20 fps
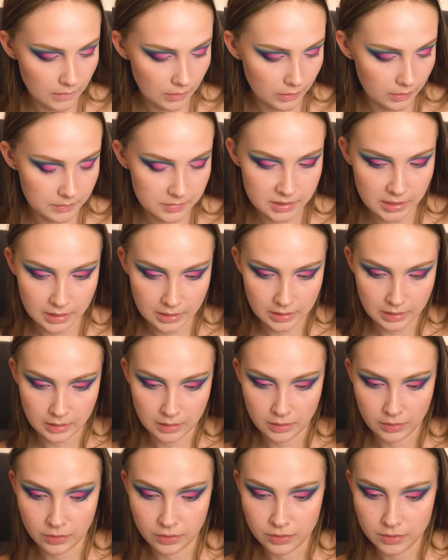now I'm taking
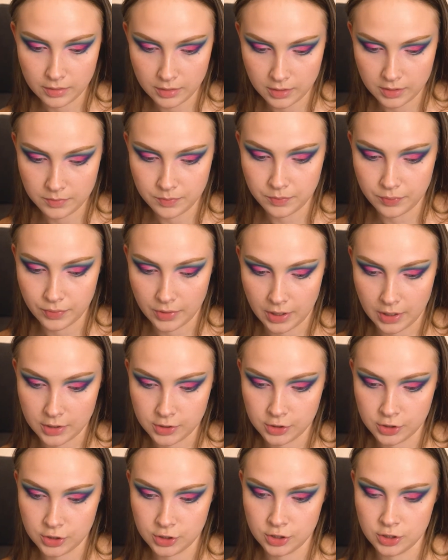a third
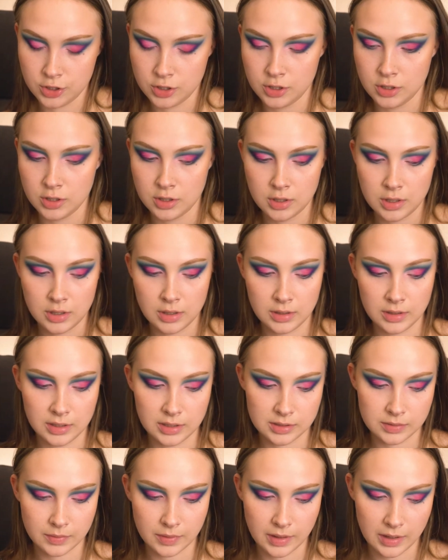brush.
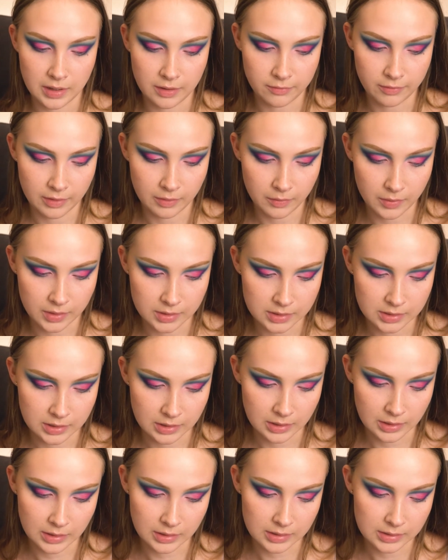This way, if I want
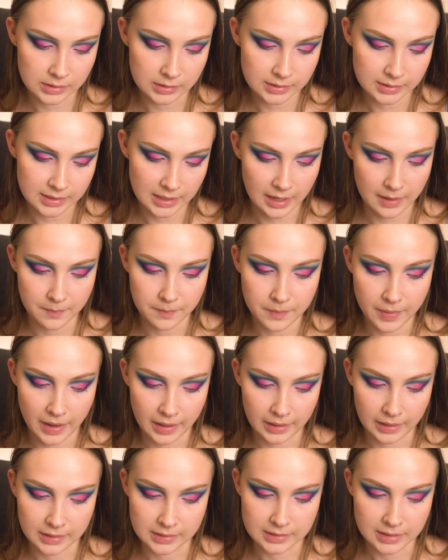to dab
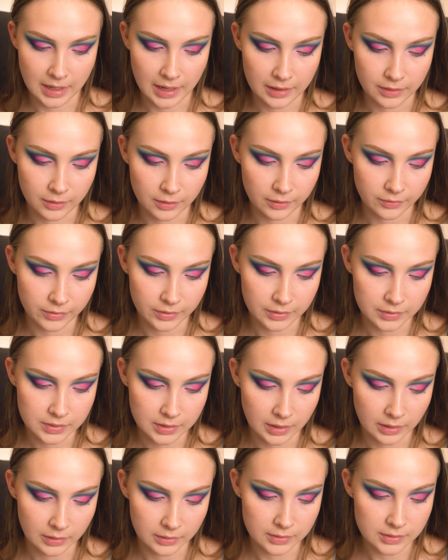back into either of those
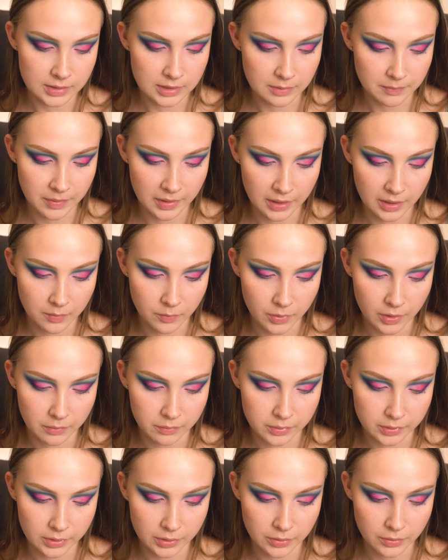colors to pick up more
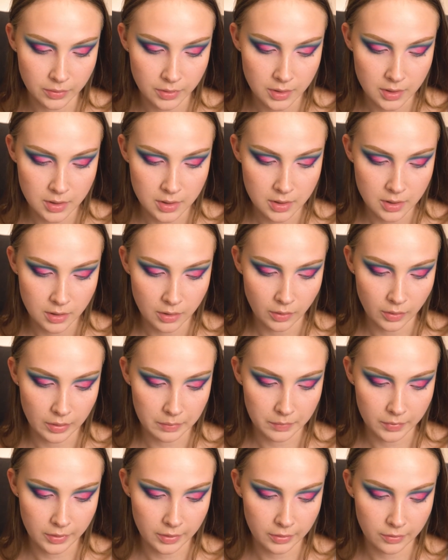blue or
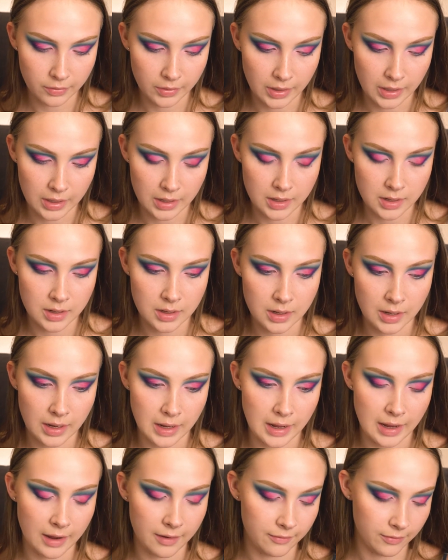more green,
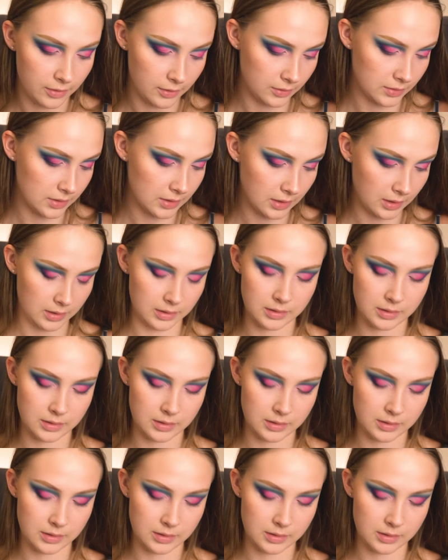I have those